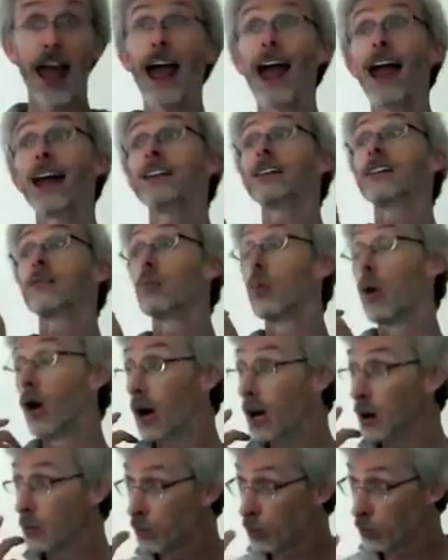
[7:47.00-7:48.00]
And
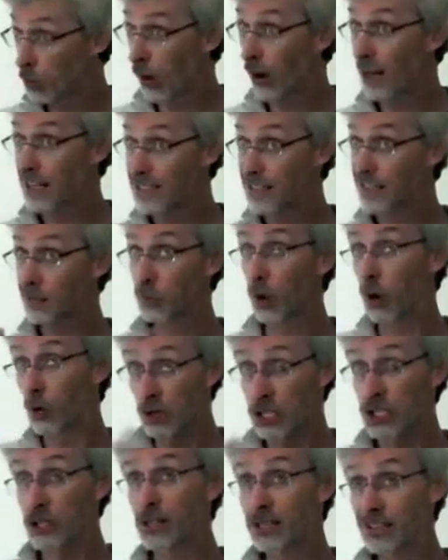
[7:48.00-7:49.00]
why is that, what are
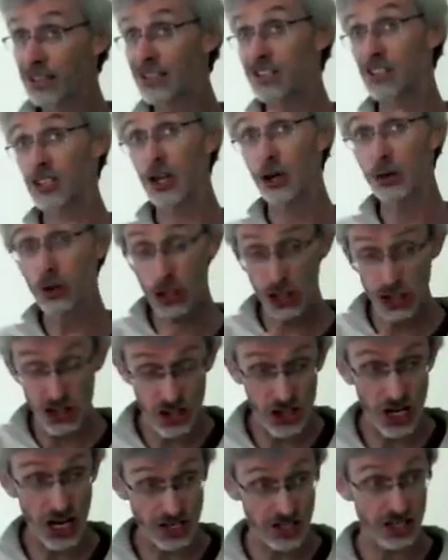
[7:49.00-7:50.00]
we doing that is so
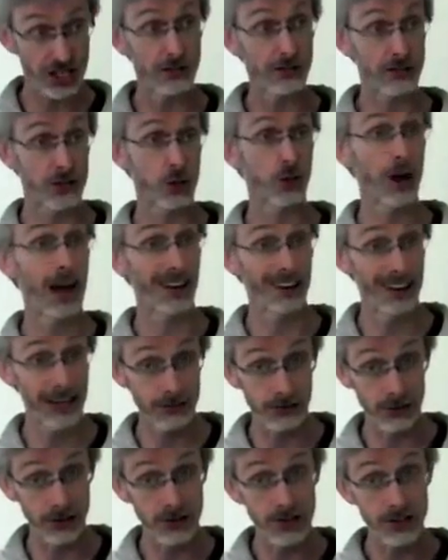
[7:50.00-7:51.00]
congestive to our
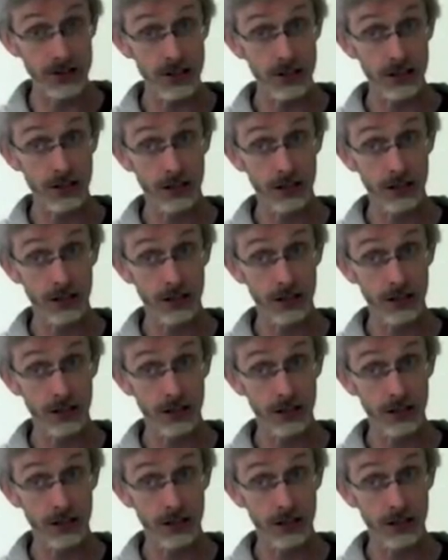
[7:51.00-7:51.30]
livers